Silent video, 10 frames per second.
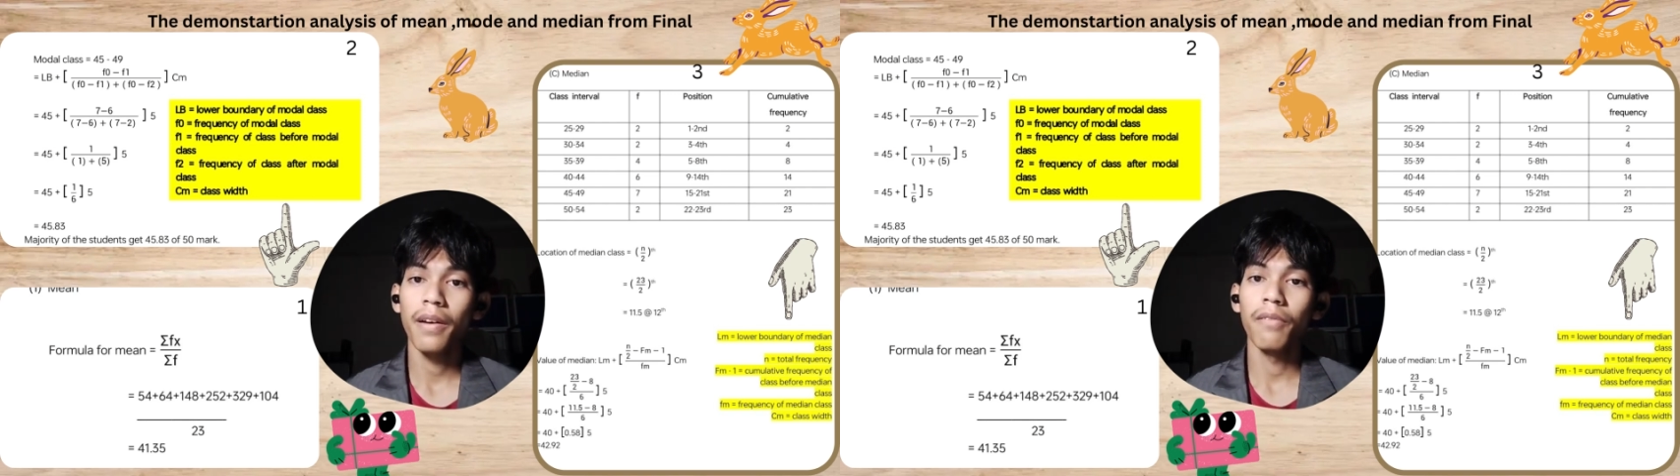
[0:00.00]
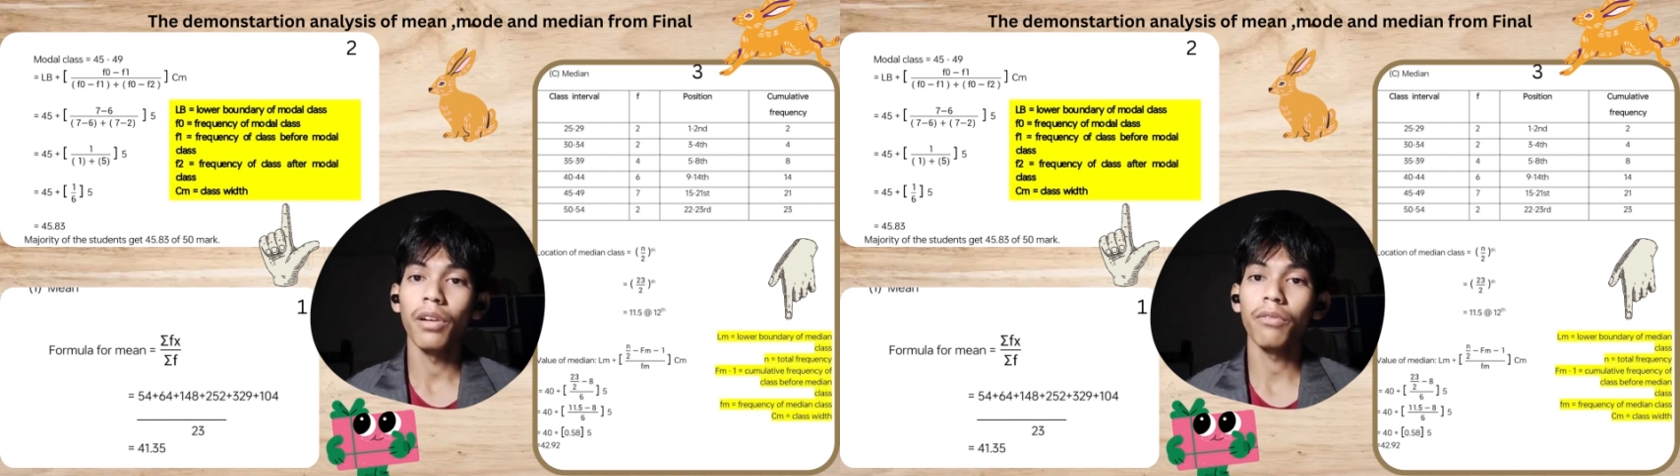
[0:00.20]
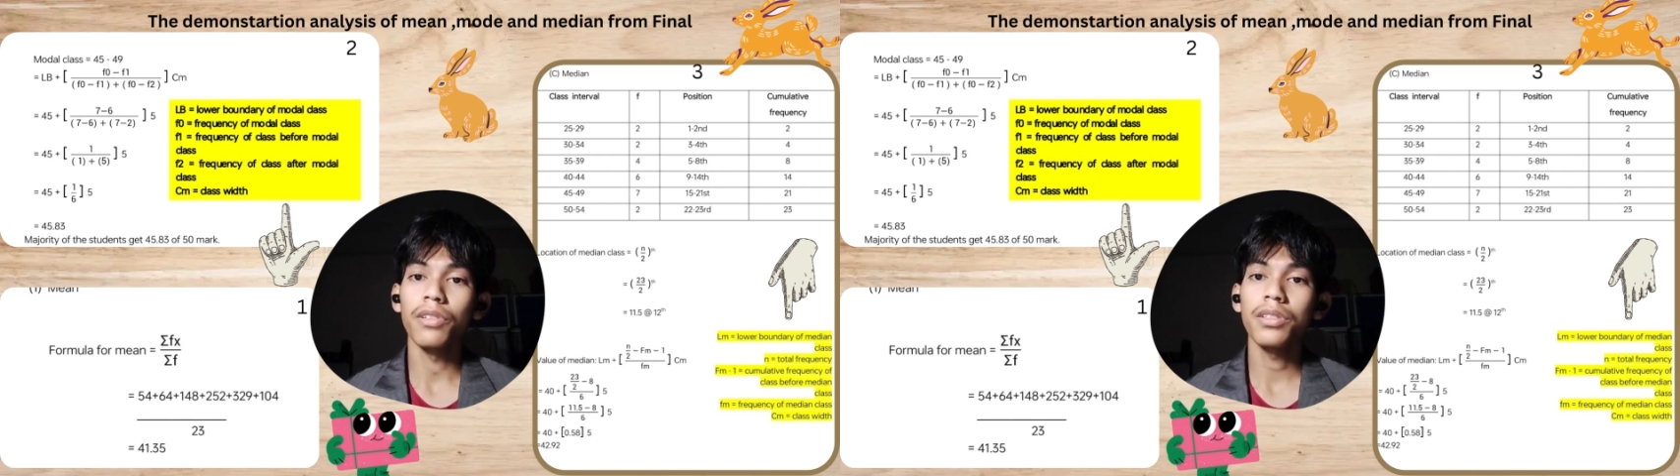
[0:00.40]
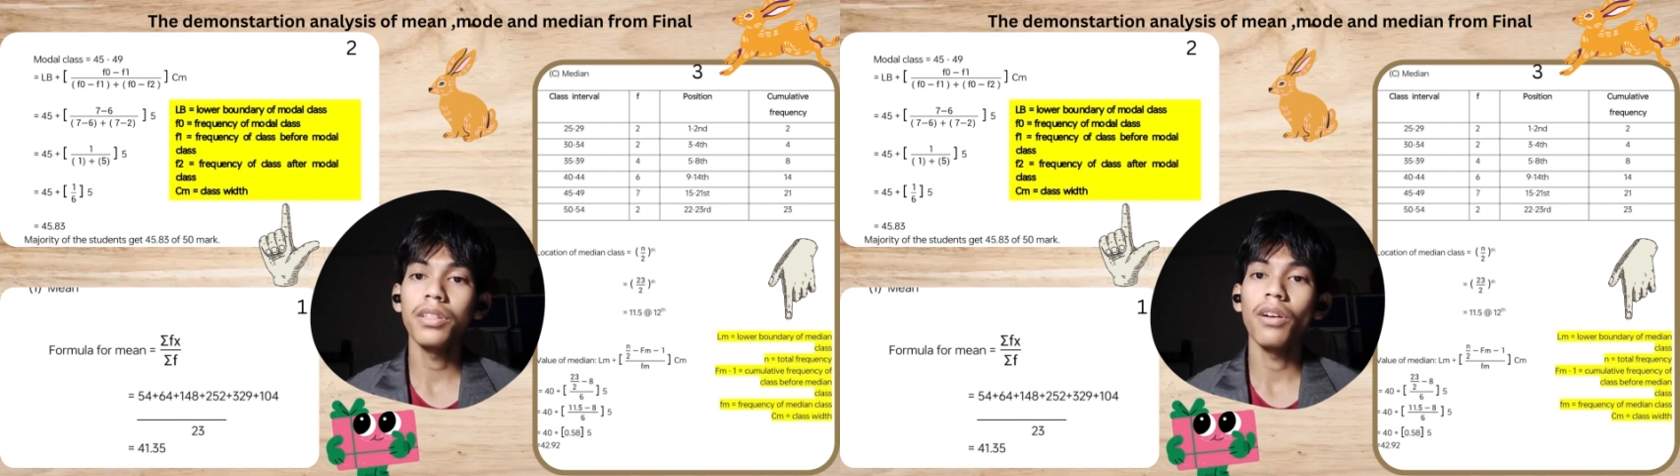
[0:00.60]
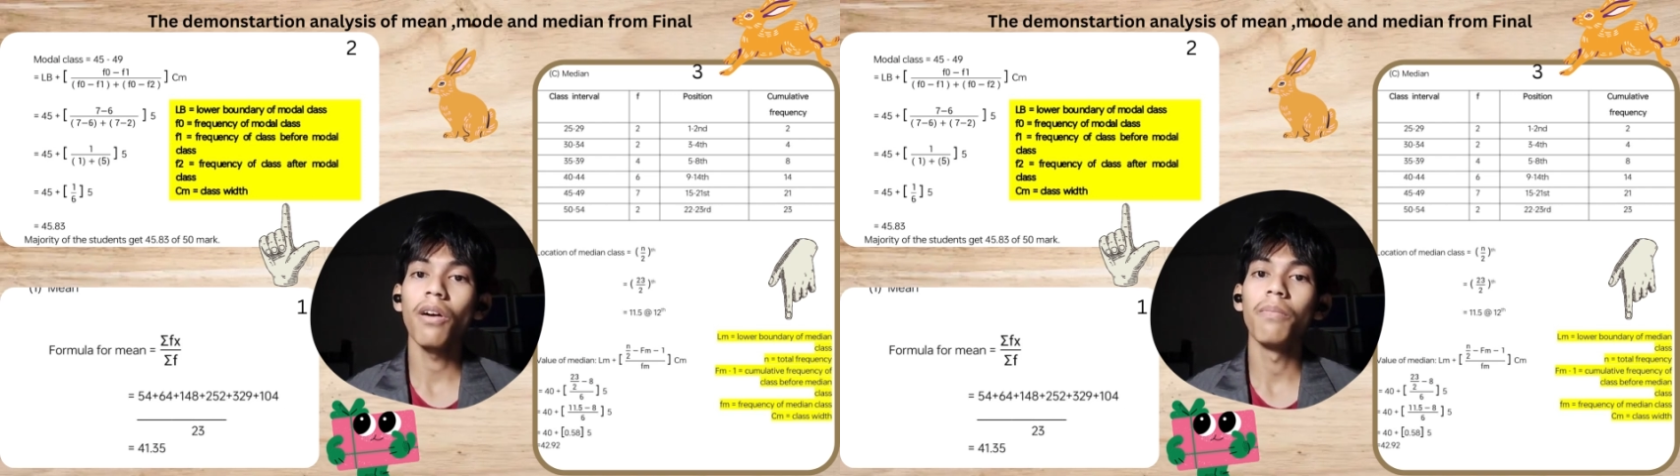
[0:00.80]

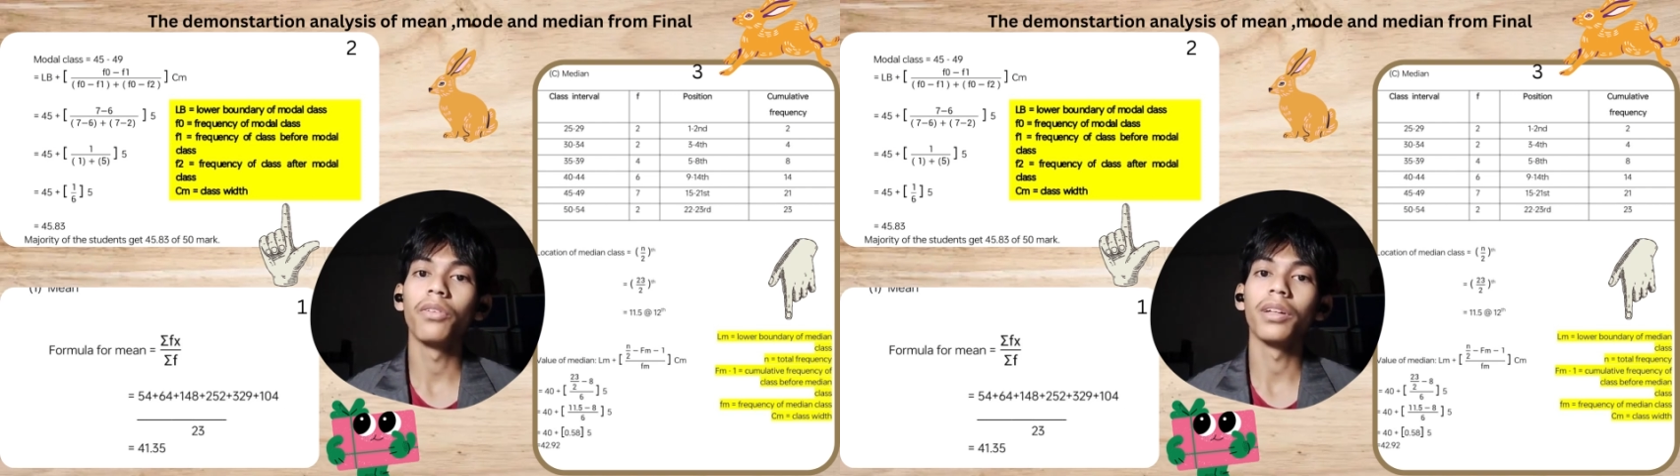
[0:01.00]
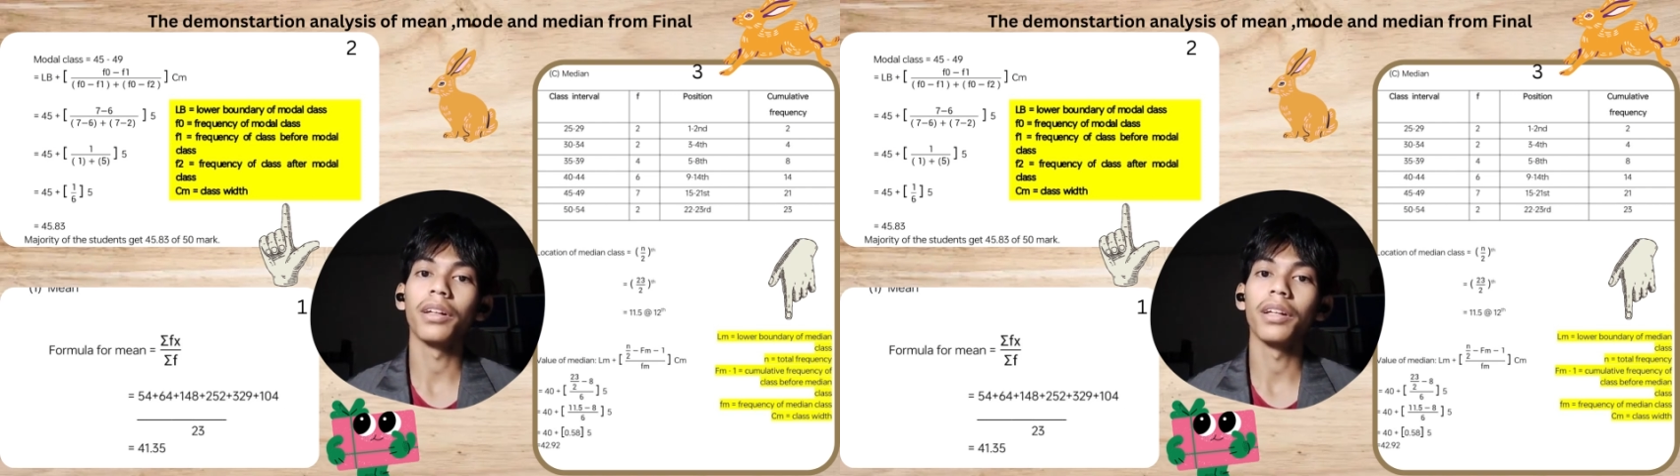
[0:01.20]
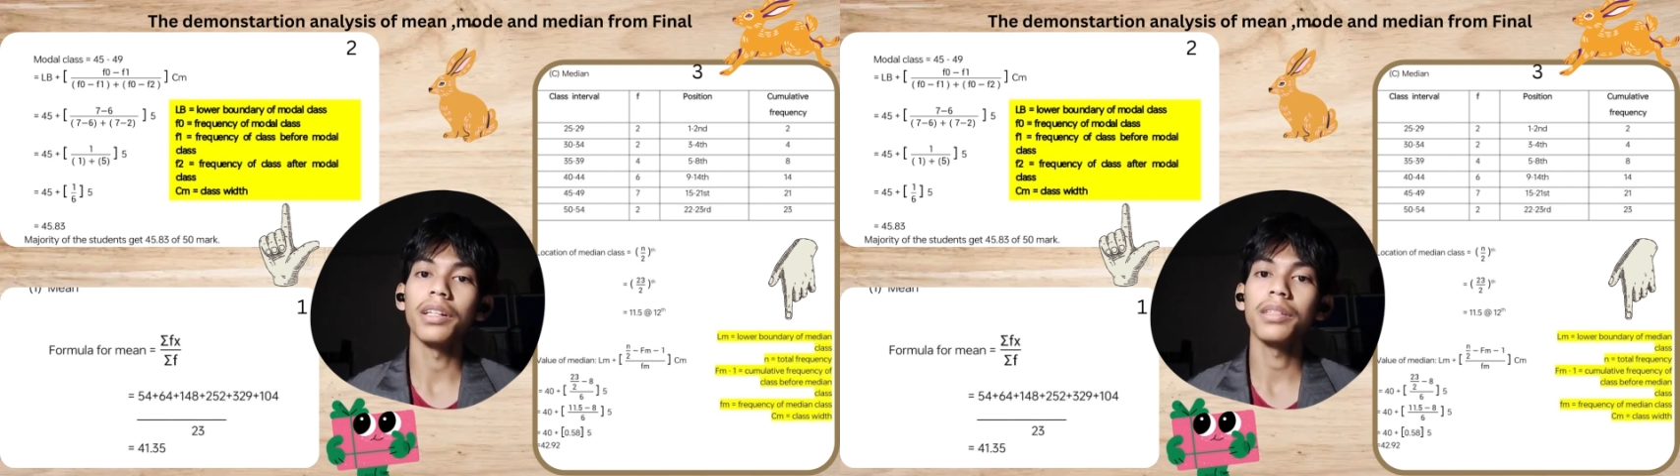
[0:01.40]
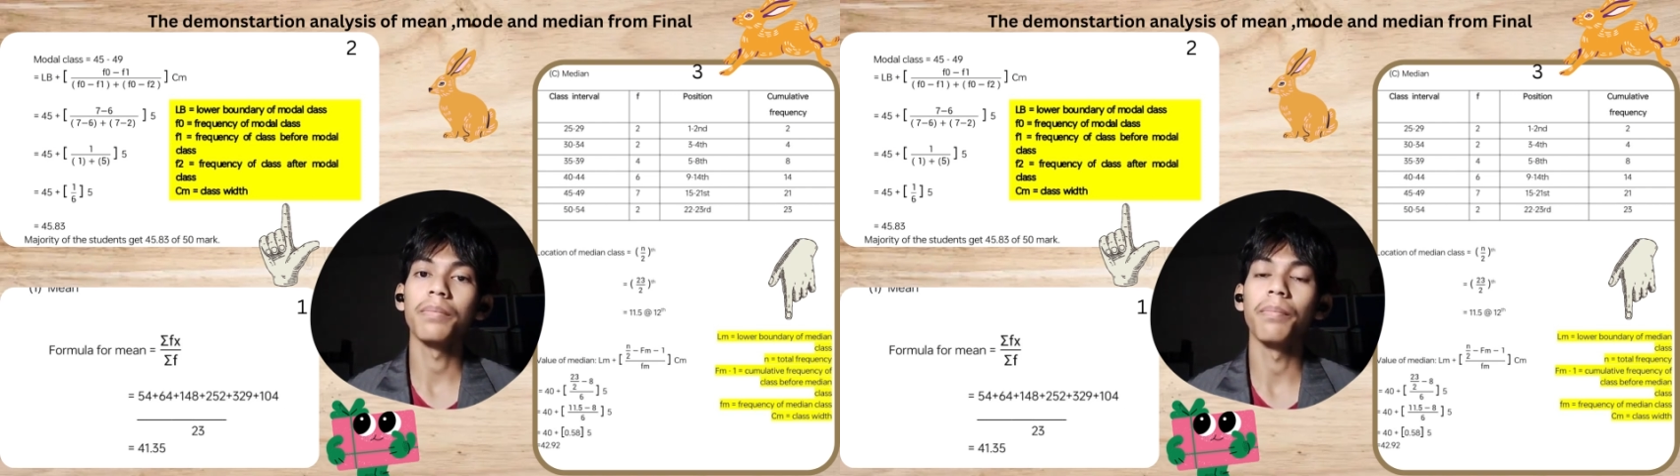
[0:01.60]
frequency of modal class